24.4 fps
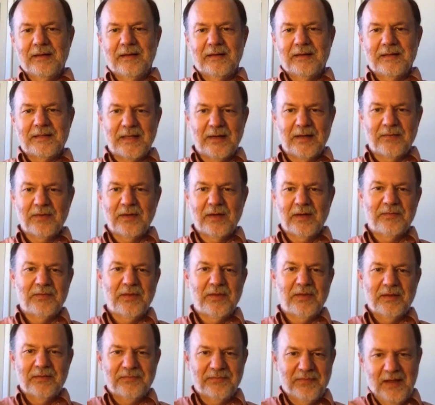several of
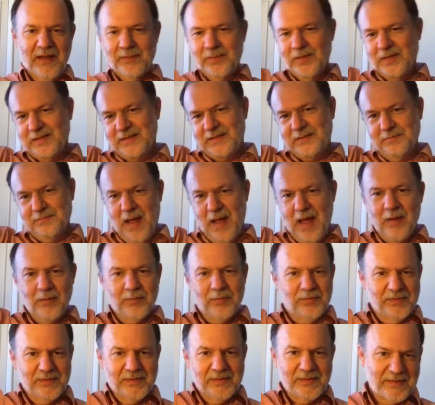the famous
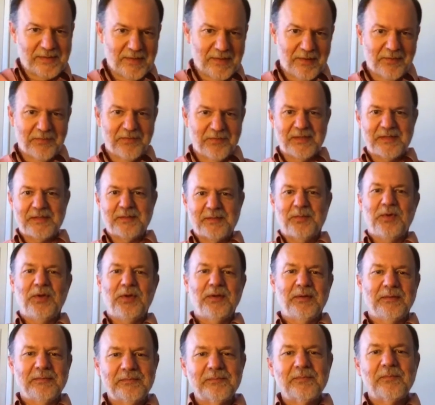mountains are
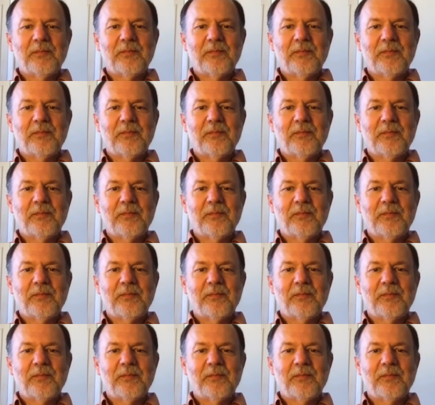visible.